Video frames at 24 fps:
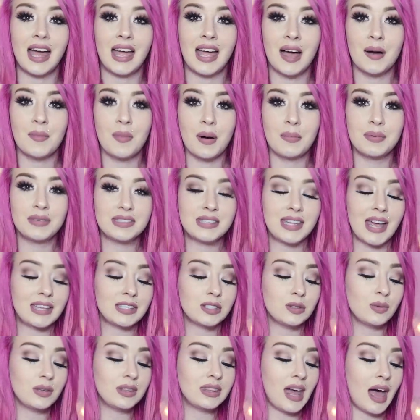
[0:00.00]
I am
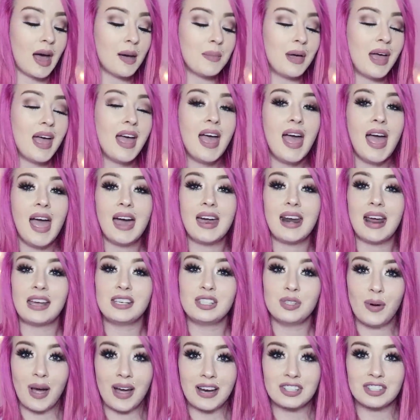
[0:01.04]
obsessed with them, and I
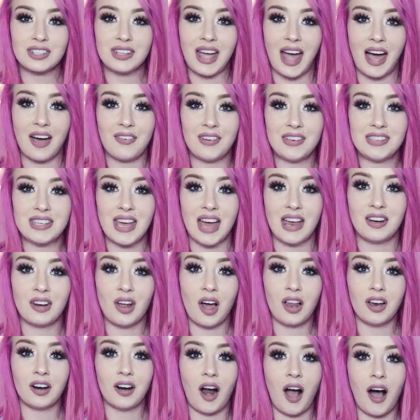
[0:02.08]
do actually have a
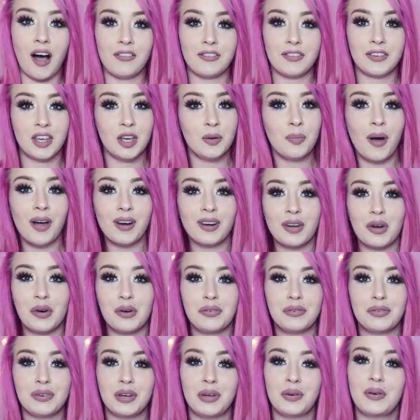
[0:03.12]
$10 off coupon
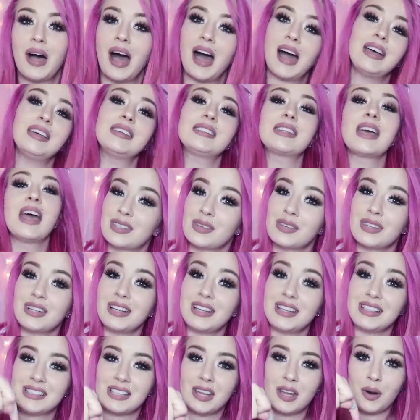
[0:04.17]
code for you guys, so the
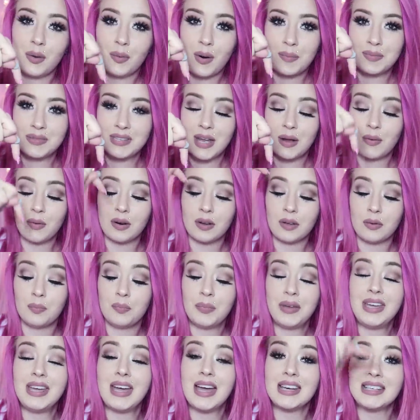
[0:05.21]
link to their website will
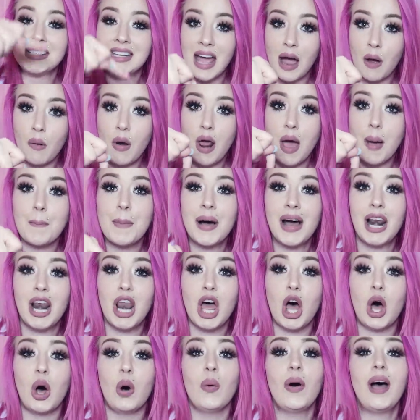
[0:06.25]
be down
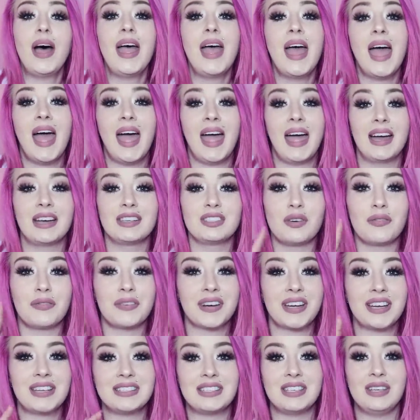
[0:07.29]
below, and don't
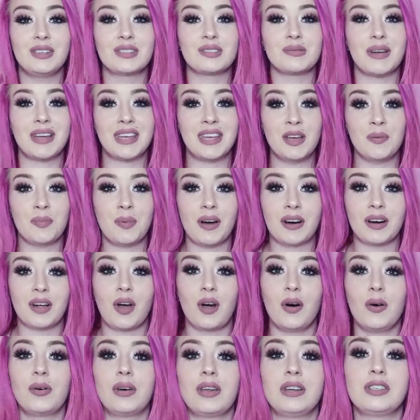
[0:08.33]
forget to use my coupon
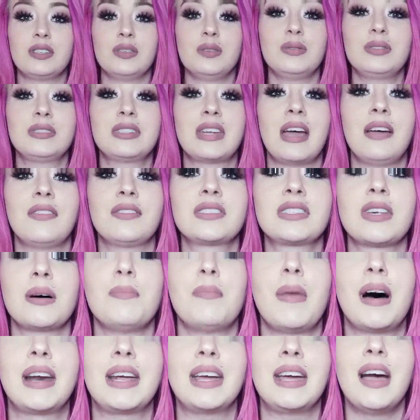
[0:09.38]
code to save
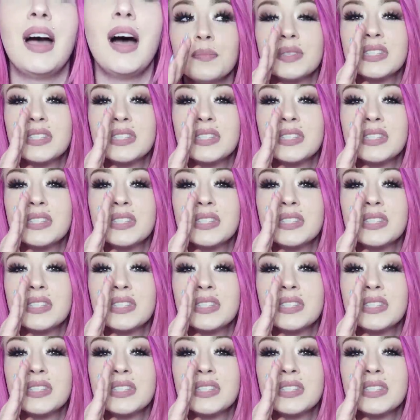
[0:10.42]
some money.